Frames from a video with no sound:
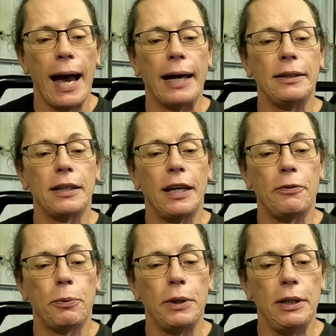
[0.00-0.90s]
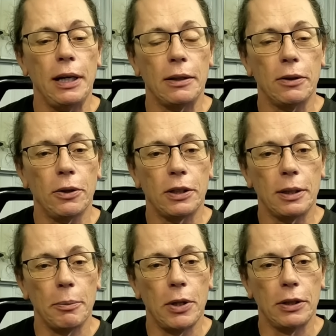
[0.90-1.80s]
And if we look at
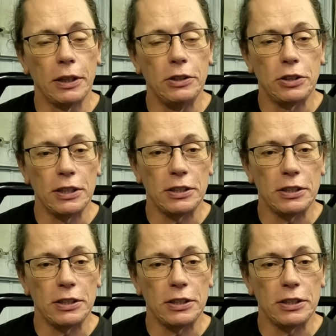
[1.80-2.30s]
the mileage,